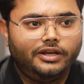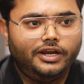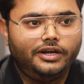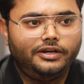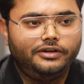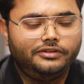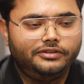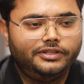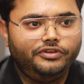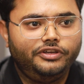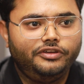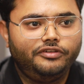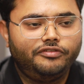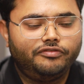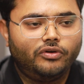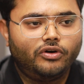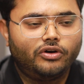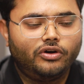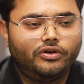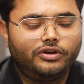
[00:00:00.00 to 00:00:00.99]
And we
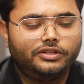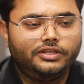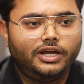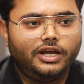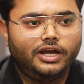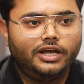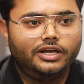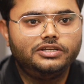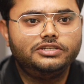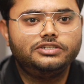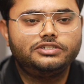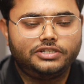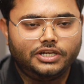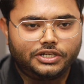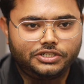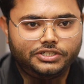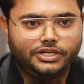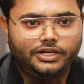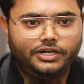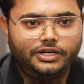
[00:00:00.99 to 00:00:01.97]
followed the
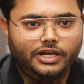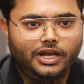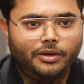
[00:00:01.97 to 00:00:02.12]
structured